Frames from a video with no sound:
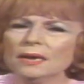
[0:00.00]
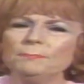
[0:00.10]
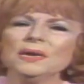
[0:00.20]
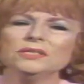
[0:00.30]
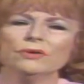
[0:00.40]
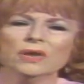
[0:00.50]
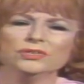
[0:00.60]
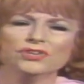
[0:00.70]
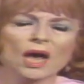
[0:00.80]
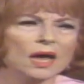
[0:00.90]
Peter
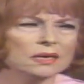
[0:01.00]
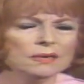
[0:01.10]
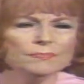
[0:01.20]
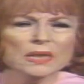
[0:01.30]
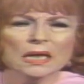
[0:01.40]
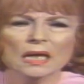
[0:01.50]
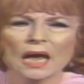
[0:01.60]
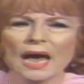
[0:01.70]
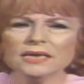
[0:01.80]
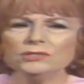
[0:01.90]
and John,
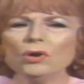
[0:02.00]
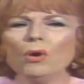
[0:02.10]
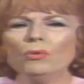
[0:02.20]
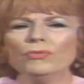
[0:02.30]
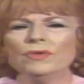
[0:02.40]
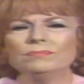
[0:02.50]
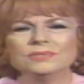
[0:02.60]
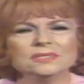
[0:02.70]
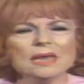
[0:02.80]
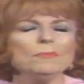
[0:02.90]
I told them
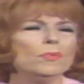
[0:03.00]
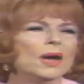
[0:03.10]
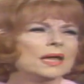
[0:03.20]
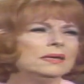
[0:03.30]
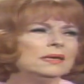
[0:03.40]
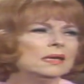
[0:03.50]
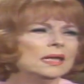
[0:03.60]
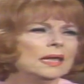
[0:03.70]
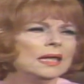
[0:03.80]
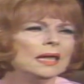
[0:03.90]
someone
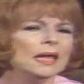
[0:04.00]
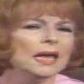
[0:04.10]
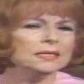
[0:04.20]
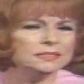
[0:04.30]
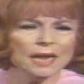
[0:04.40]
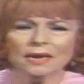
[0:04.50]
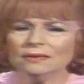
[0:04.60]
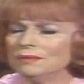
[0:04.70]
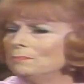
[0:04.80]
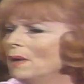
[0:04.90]
had
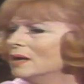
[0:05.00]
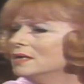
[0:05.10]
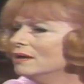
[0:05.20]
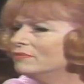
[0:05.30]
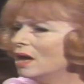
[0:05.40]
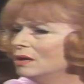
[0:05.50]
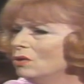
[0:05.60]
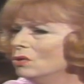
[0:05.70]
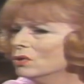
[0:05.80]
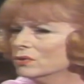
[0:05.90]
taken the body of our
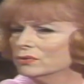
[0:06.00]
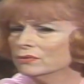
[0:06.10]
Lord.